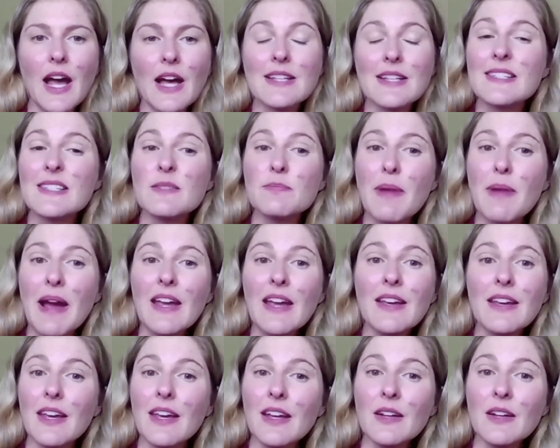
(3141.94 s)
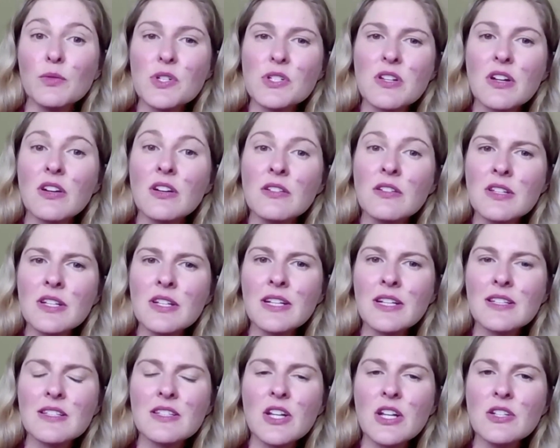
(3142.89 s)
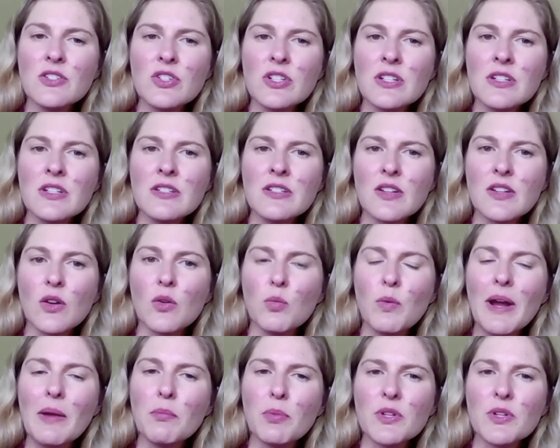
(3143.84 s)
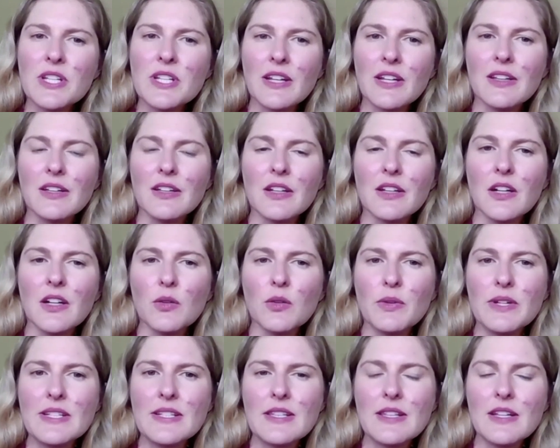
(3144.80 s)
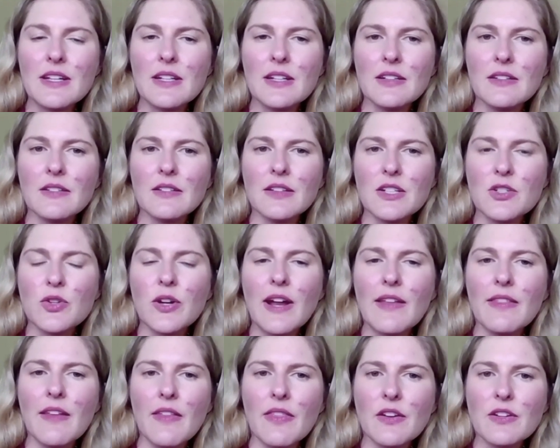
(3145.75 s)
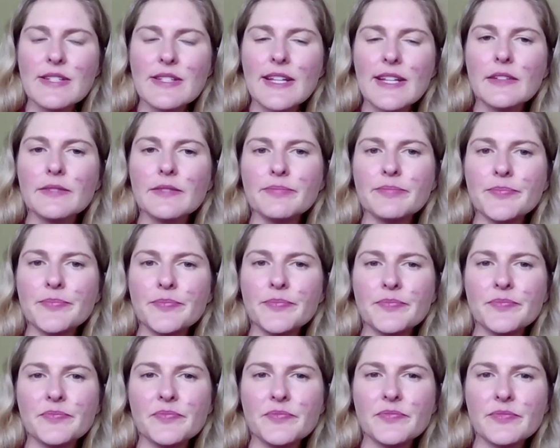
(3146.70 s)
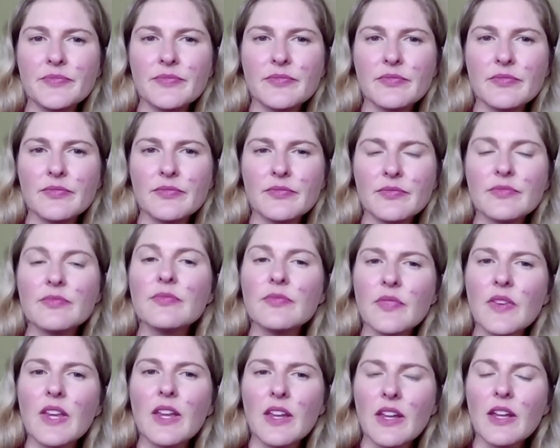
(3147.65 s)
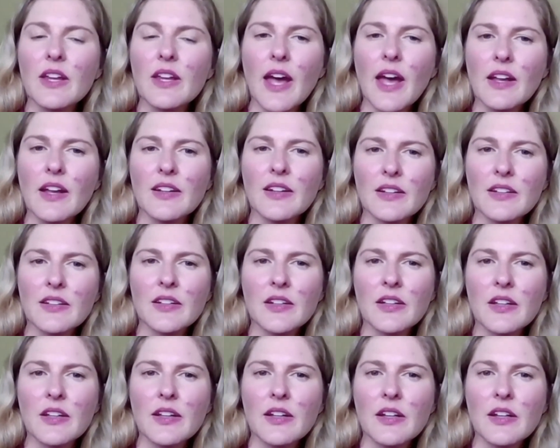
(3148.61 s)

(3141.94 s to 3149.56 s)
Yeah, can you just clarify a little bit? Is it that folks are seeing a spike in returns and exchanges, or what in particular was the?